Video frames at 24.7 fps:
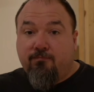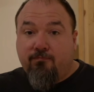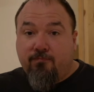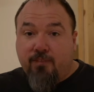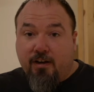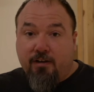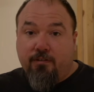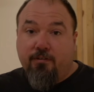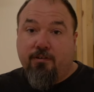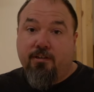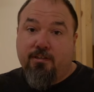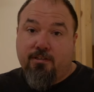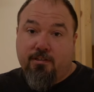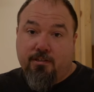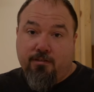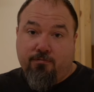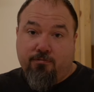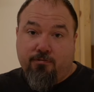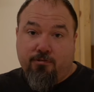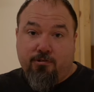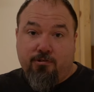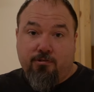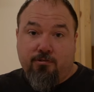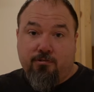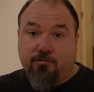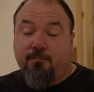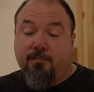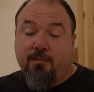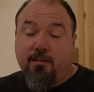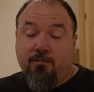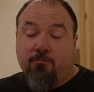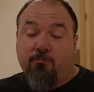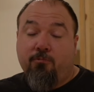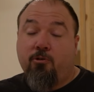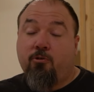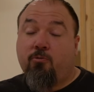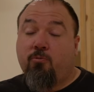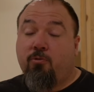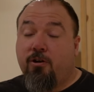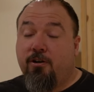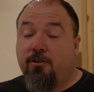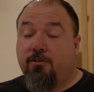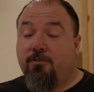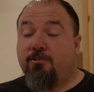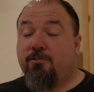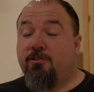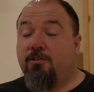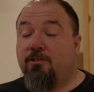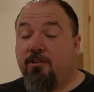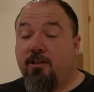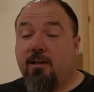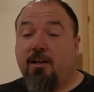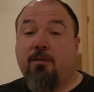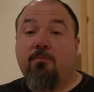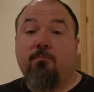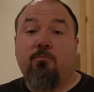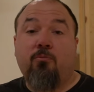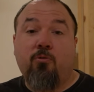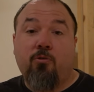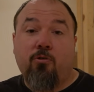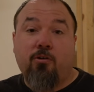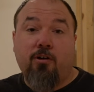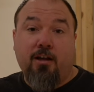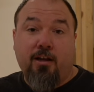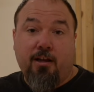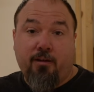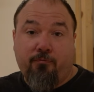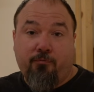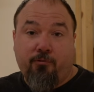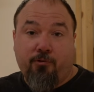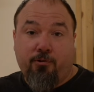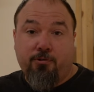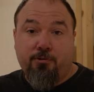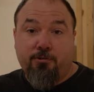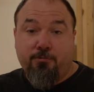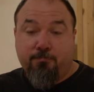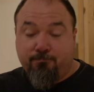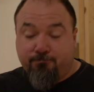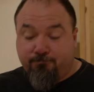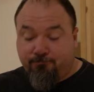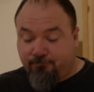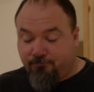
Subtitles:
very difficult and requires a lot more effort.